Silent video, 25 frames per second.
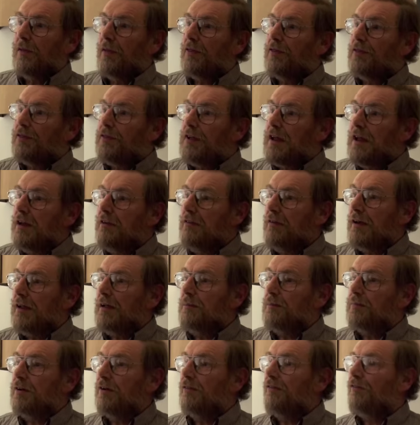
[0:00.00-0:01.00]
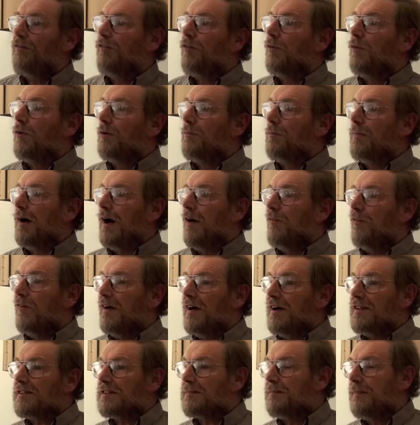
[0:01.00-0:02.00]
theory put forward by
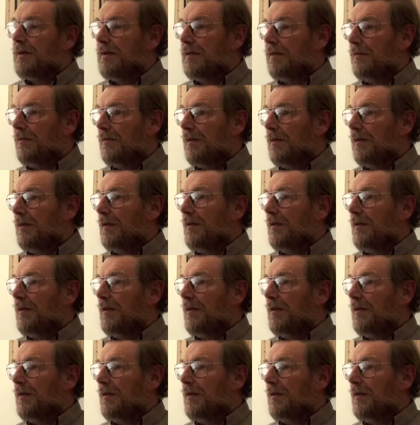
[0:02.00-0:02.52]
Weizmann,